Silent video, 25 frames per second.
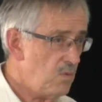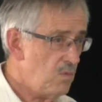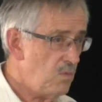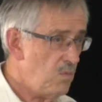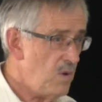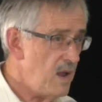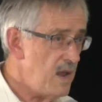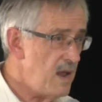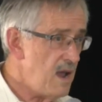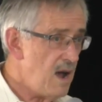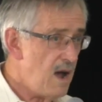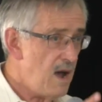
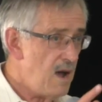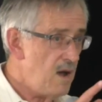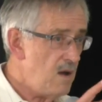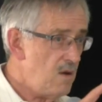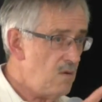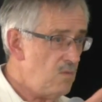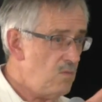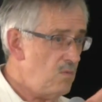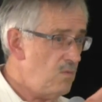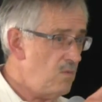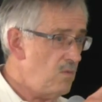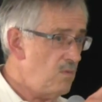we
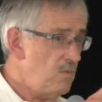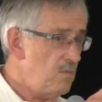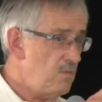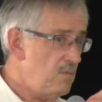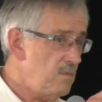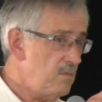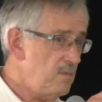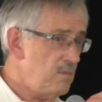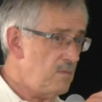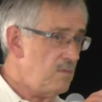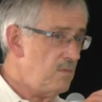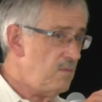are,
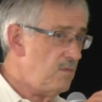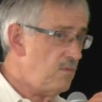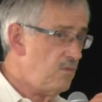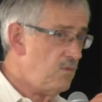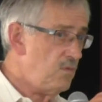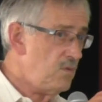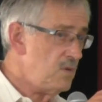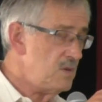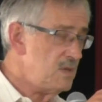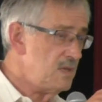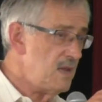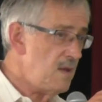
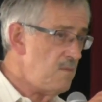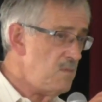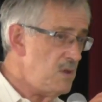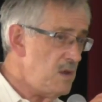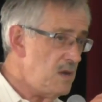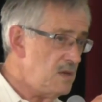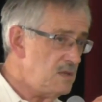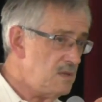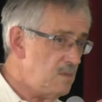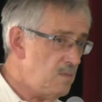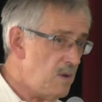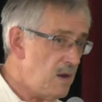for some
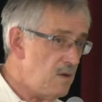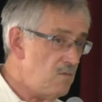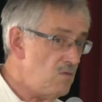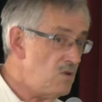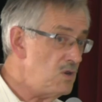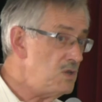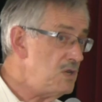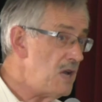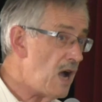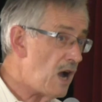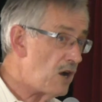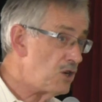years, have been
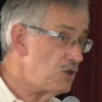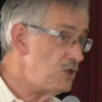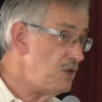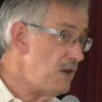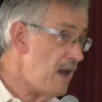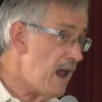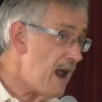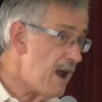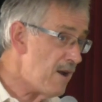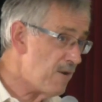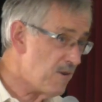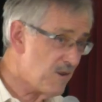
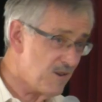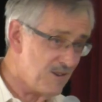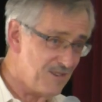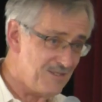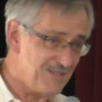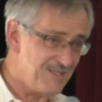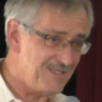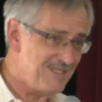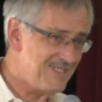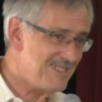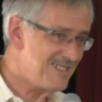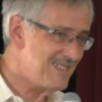
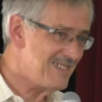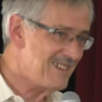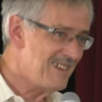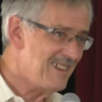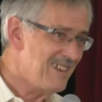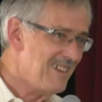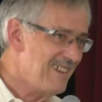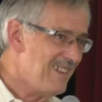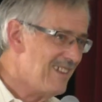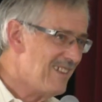reductionarians.